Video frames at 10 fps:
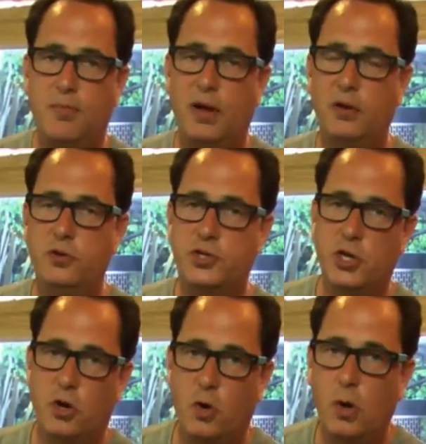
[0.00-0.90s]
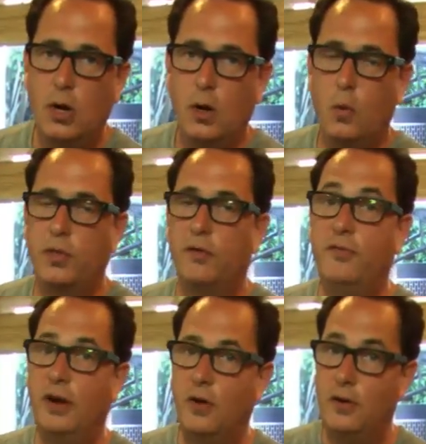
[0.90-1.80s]
brand new show with a
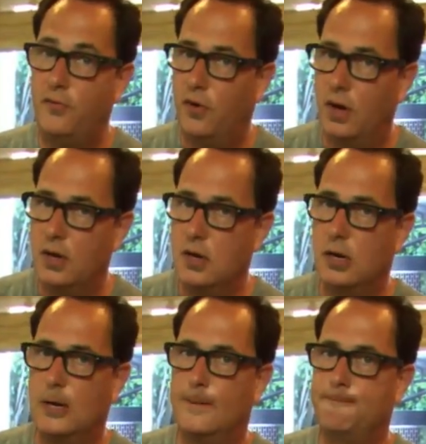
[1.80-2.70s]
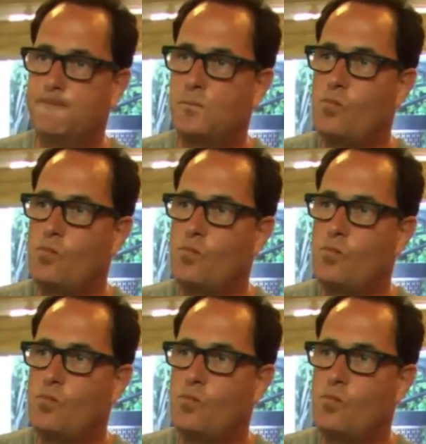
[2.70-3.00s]
very fun um,